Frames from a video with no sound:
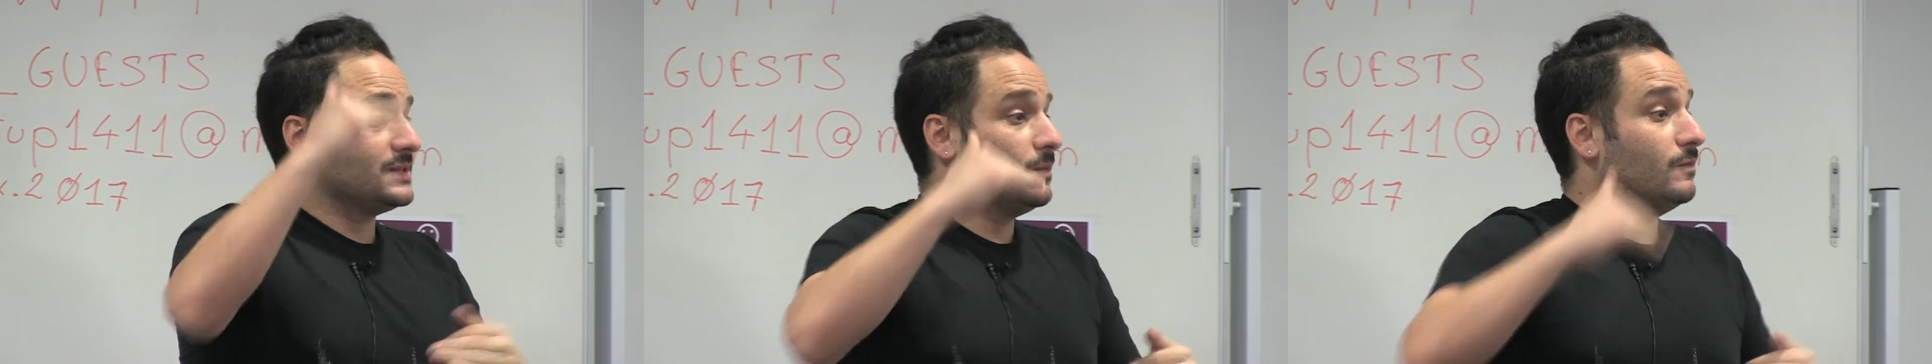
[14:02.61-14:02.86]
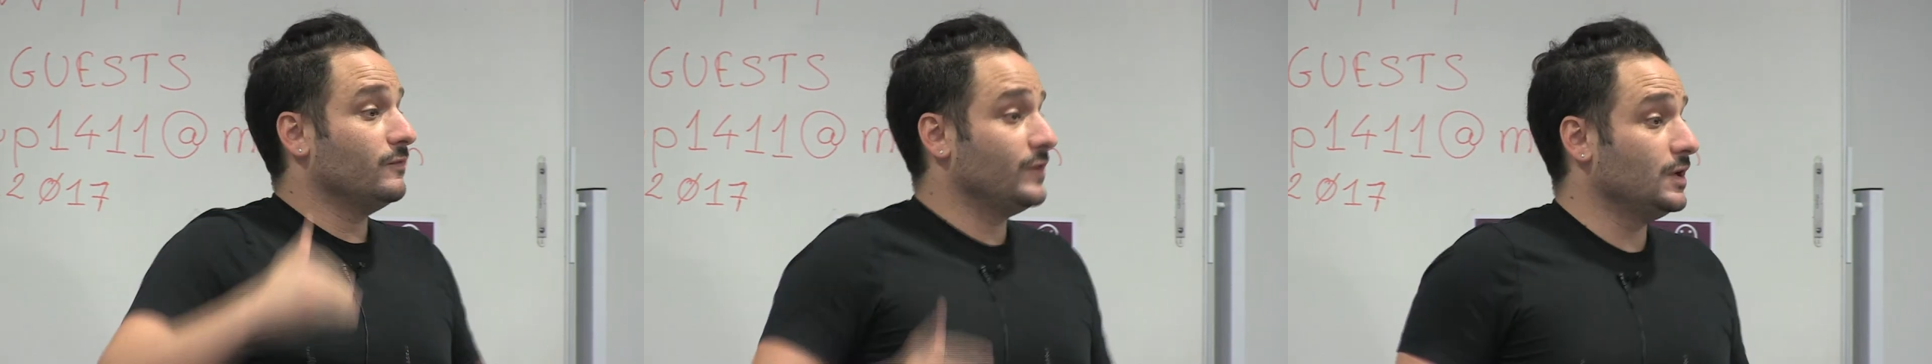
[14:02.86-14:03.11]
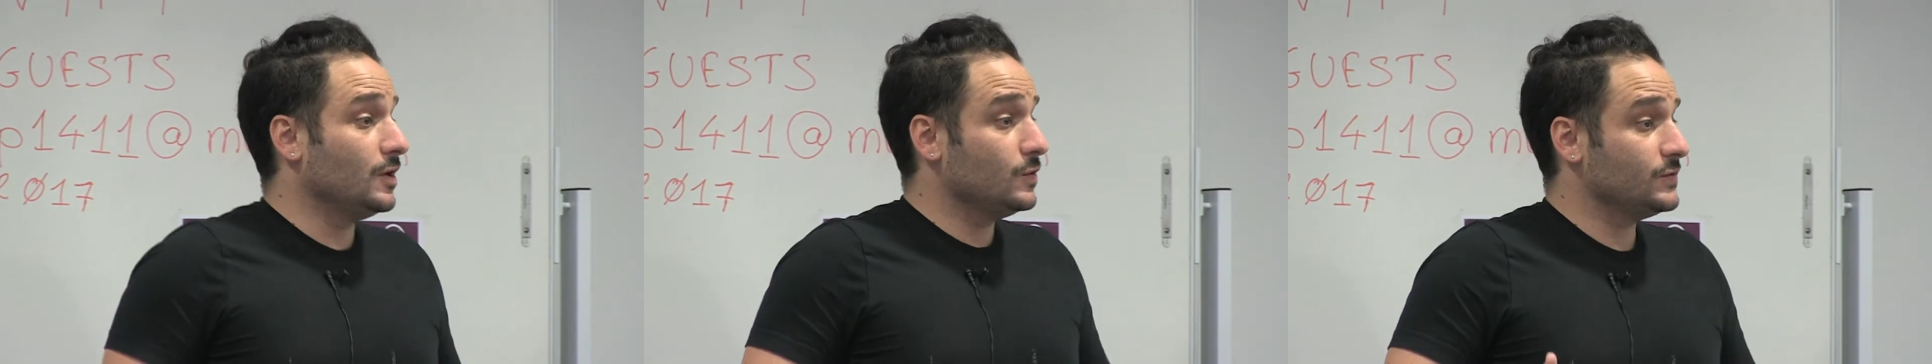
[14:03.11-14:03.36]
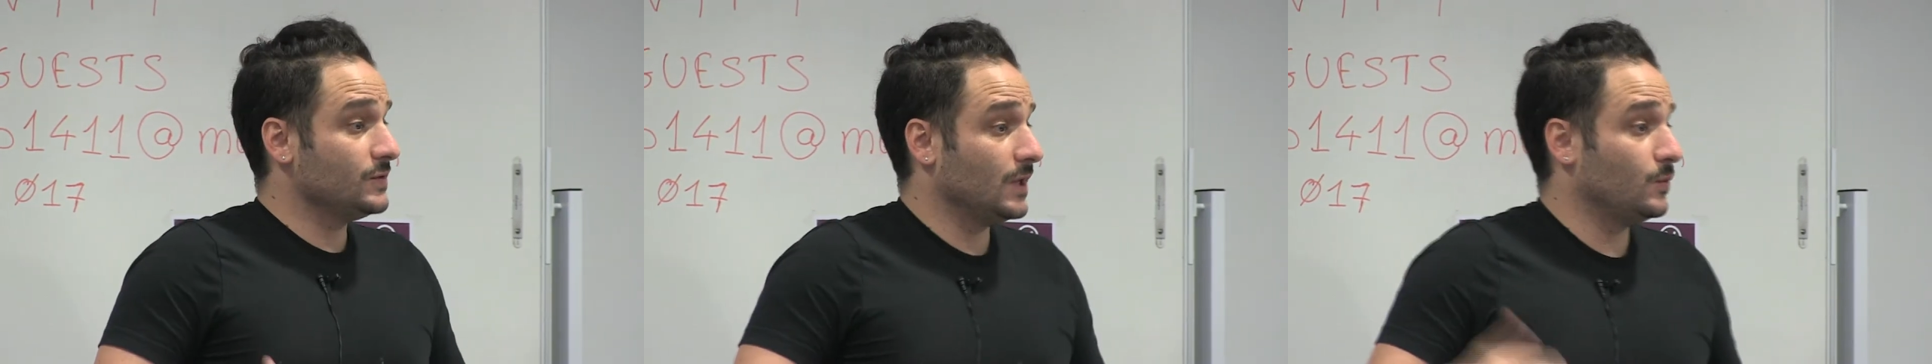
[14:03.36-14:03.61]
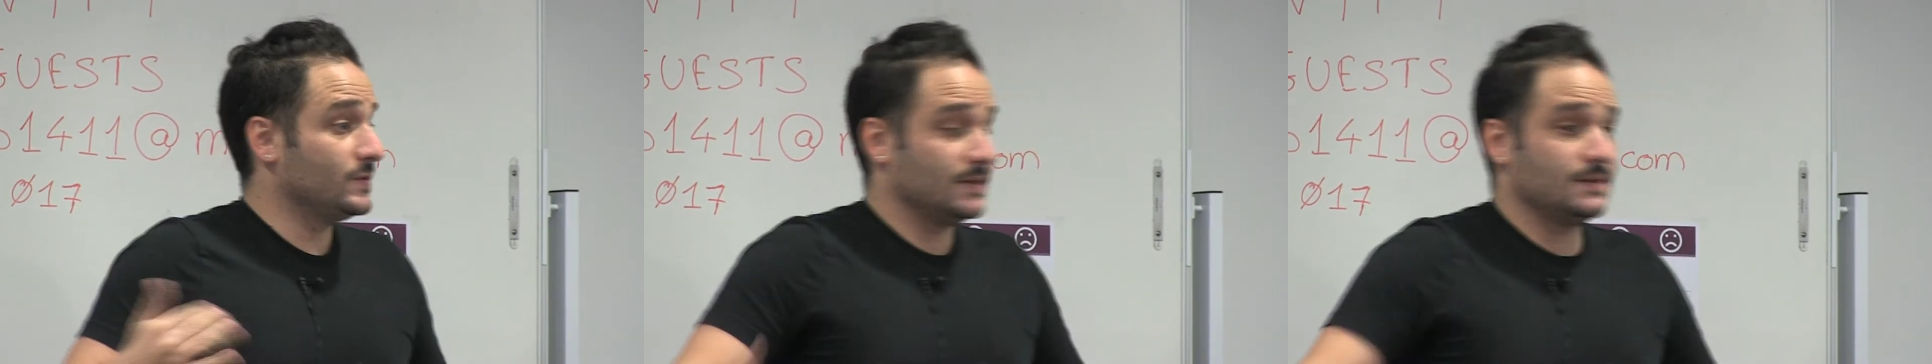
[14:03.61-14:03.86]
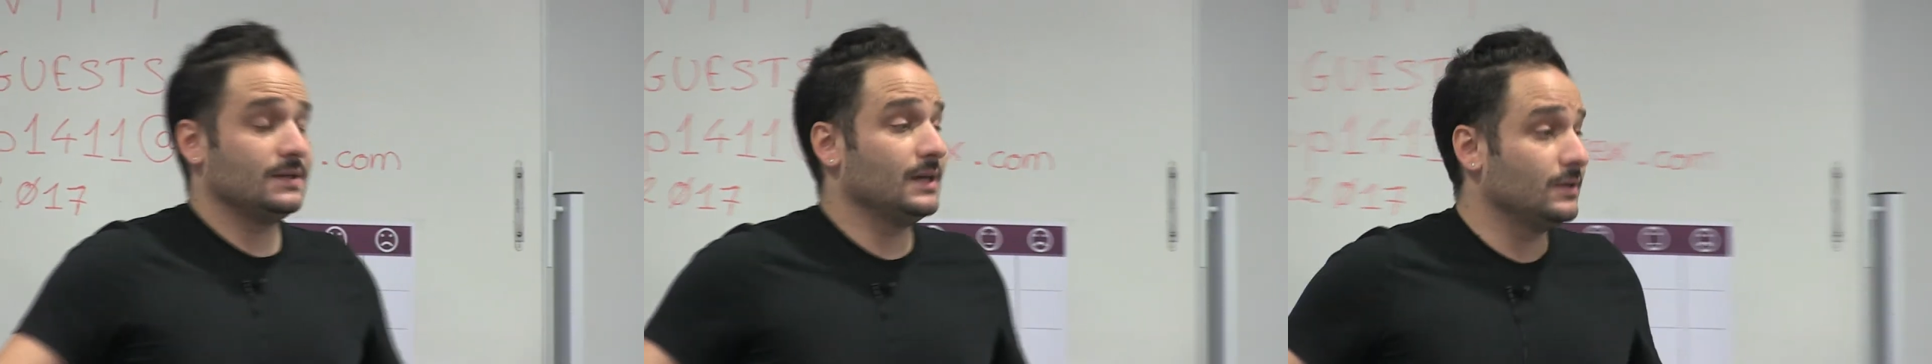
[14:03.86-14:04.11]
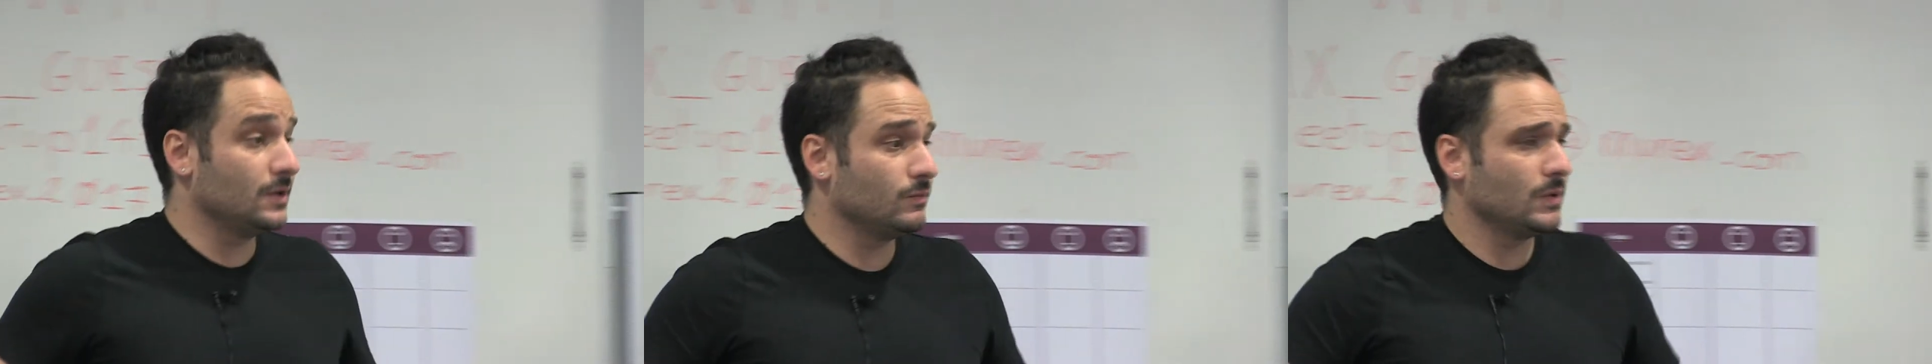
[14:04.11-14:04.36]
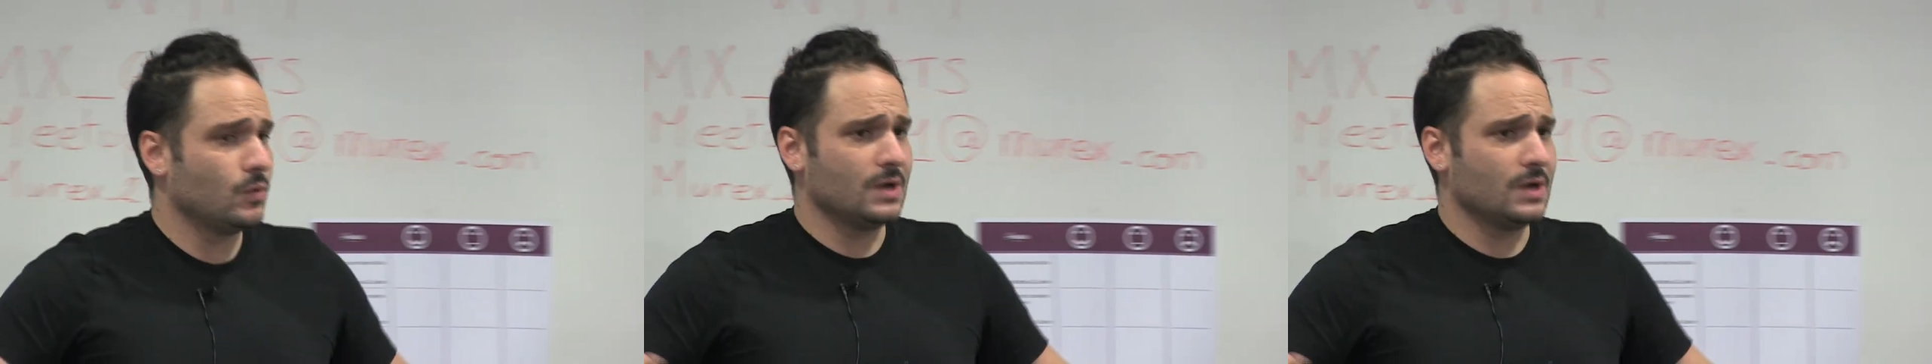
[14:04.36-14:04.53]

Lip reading: some videos, and we sit together, and we